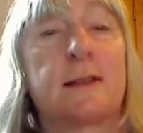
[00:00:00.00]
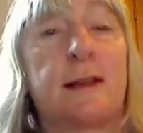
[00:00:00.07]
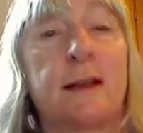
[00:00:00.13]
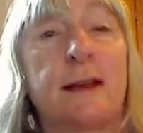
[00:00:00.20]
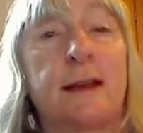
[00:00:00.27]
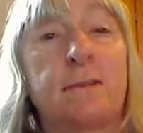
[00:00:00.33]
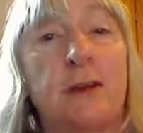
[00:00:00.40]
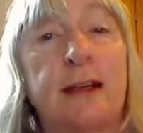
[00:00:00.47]
I
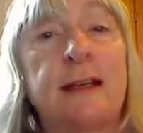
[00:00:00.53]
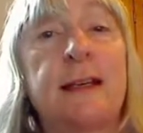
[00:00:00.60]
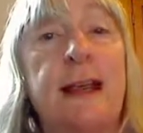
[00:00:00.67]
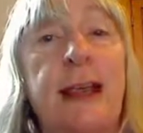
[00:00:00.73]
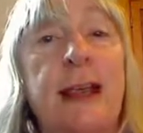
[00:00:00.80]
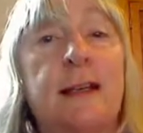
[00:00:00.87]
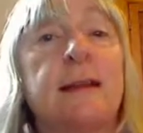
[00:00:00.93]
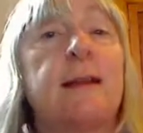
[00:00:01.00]
can run an
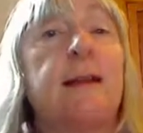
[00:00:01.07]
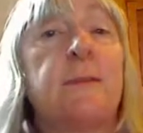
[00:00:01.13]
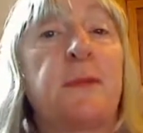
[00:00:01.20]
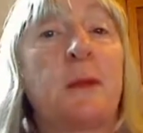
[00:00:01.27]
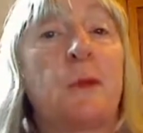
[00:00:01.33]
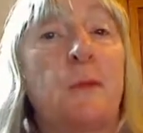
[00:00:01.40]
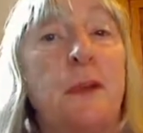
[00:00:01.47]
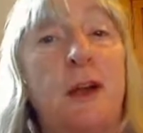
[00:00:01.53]
ad
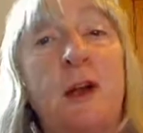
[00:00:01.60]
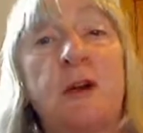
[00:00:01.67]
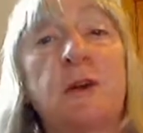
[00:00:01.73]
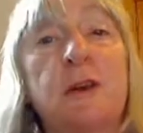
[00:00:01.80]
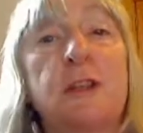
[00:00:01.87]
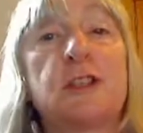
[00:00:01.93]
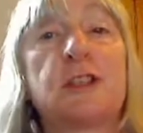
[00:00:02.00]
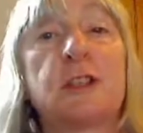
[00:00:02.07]
that will be
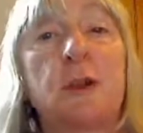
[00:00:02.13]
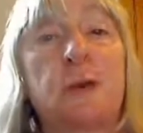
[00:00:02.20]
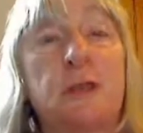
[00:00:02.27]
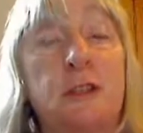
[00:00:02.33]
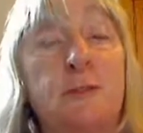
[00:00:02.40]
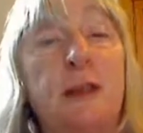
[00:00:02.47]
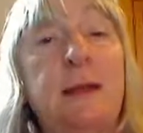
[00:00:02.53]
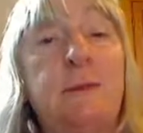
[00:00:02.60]
only shown
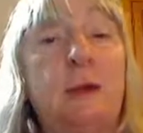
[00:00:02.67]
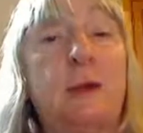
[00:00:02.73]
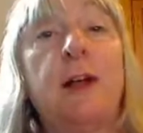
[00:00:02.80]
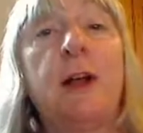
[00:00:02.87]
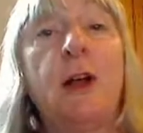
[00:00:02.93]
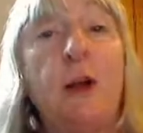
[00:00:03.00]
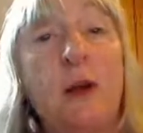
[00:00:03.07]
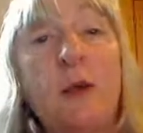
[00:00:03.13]
to people
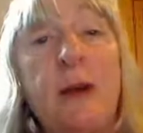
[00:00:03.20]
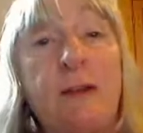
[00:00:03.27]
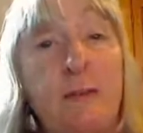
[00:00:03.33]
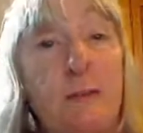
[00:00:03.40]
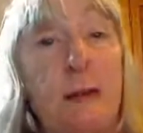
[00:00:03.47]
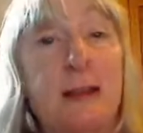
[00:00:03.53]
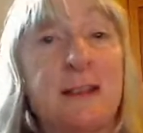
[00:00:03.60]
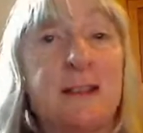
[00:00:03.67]
who have
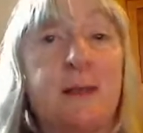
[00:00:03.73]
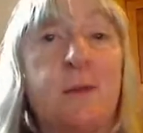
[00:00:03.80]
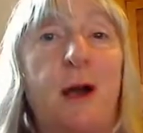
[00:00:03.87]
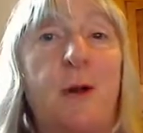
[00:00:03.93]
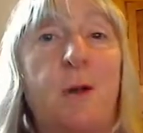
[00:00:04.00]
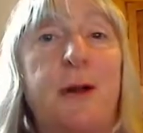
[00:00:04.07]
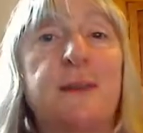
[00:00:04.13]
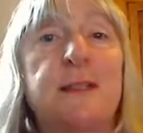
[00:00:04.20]
been to
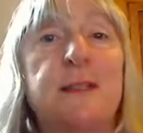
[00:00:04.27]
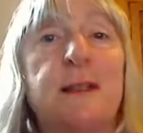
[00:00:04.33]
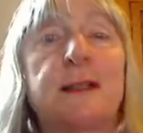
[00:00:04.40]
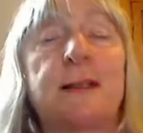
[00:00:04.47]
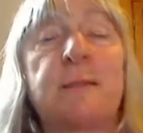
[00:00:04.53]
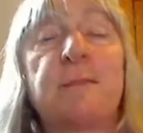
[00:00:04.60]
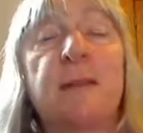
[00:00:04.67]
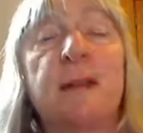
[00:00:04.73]
my website.